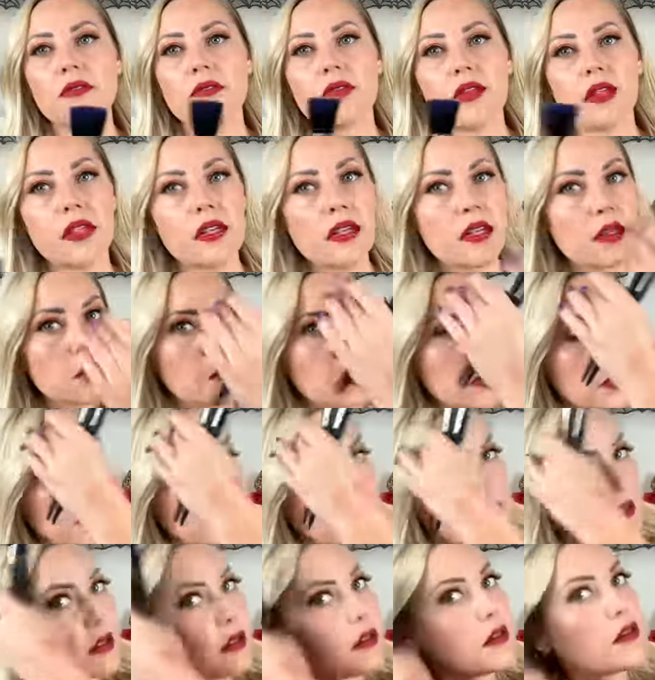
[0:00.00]
feel like it
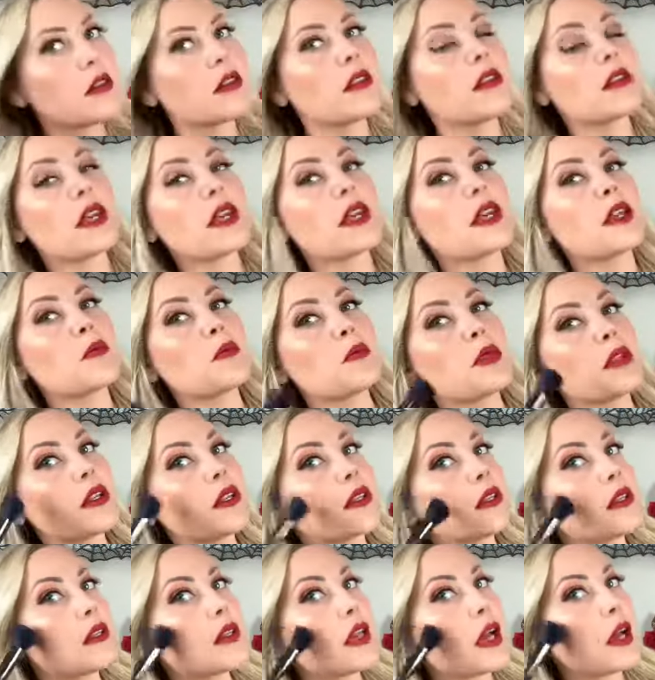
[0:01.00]

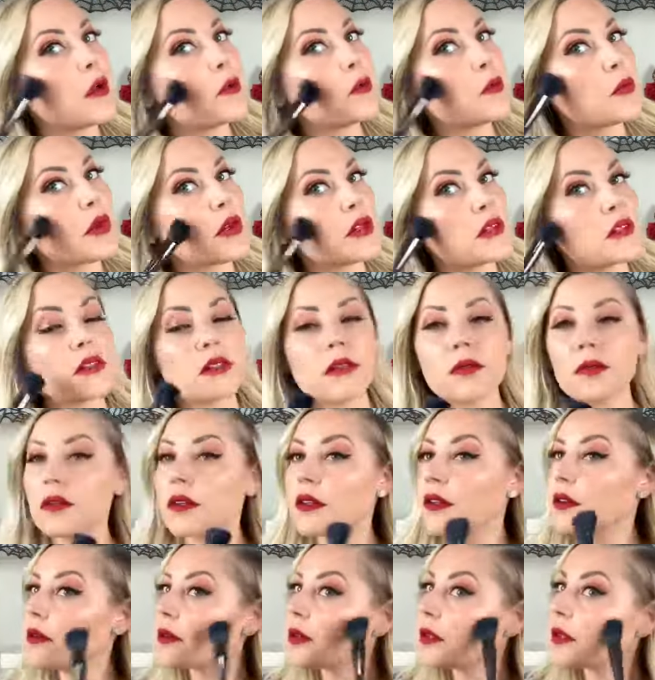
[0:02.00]
blended that bronzer
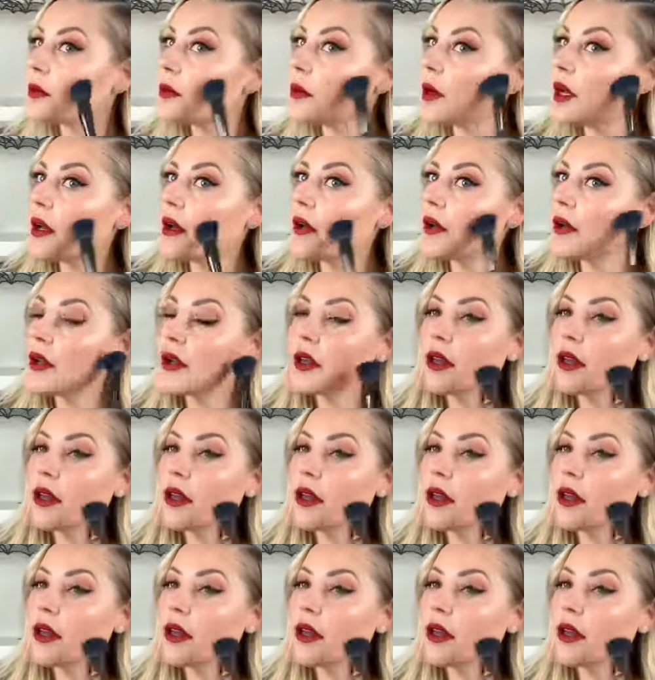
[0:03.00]
really, really well.